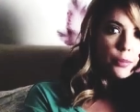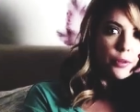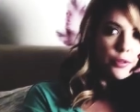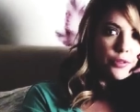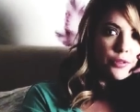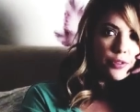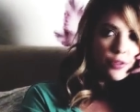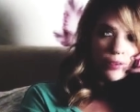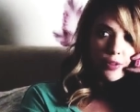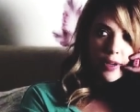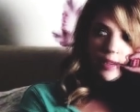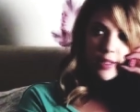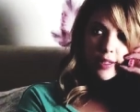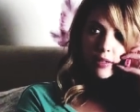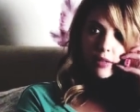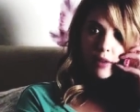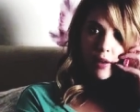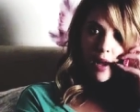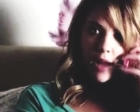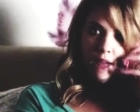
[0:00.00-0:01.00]
taken like
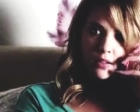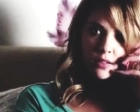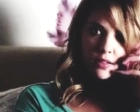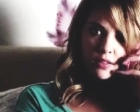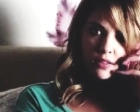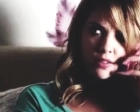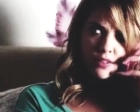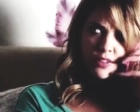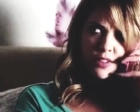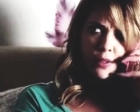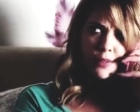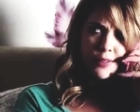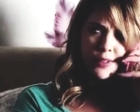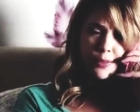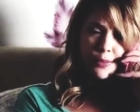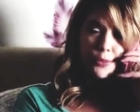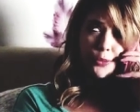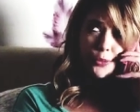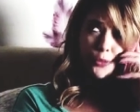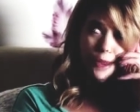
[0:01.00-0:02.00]
three pregnancy
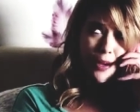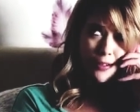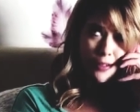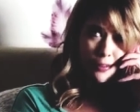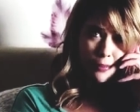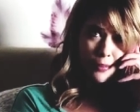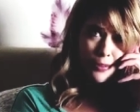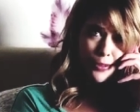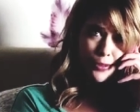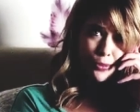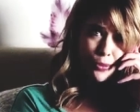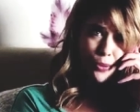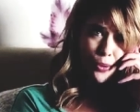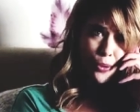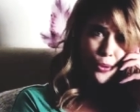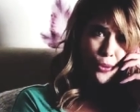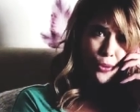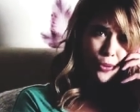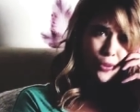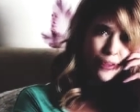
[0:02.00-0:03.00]
tests and I am for
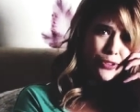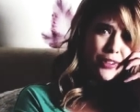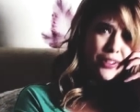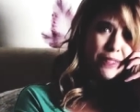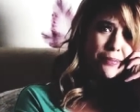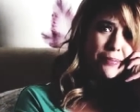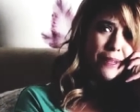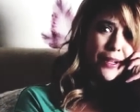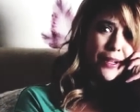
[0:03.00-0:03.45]
shiz up the